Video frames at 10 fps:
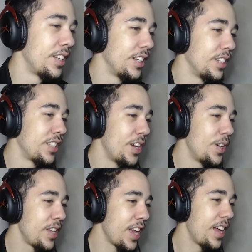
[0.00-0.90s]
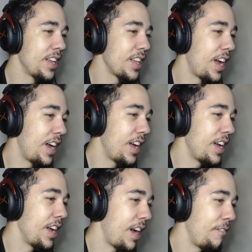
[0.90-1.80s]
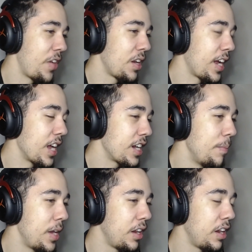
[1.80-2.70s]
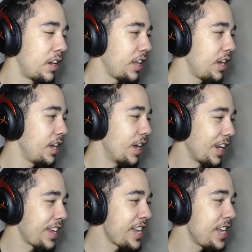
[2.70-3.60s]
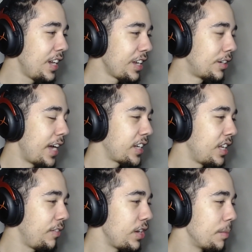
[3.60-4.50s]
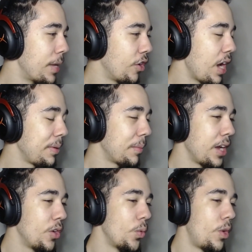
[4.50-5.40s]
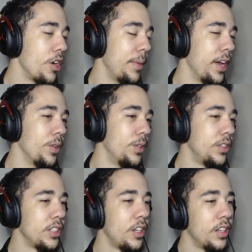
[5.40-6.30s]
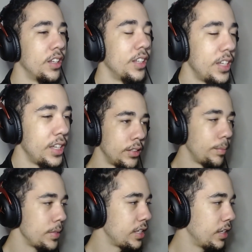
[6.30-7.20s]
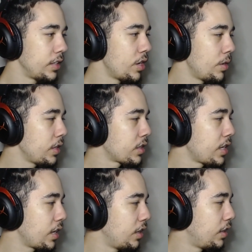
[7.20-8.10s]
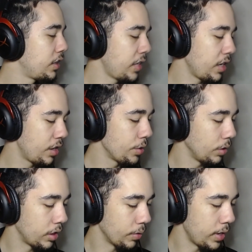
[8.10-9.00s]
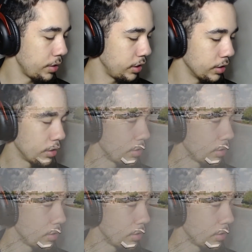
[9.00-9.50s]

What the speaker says: And so yeah, I felt like I committed an illegal activity by grabbing my own water bottle. But you know what? Let's take another look around here.